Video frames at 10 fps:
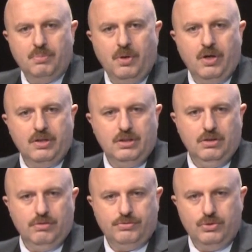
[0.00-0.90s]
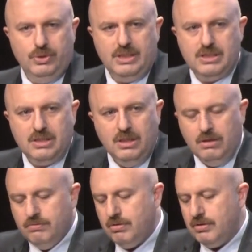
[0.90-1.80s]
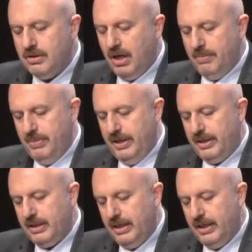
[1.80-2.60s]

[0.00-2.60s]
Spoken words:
Party of Tunis for the time being,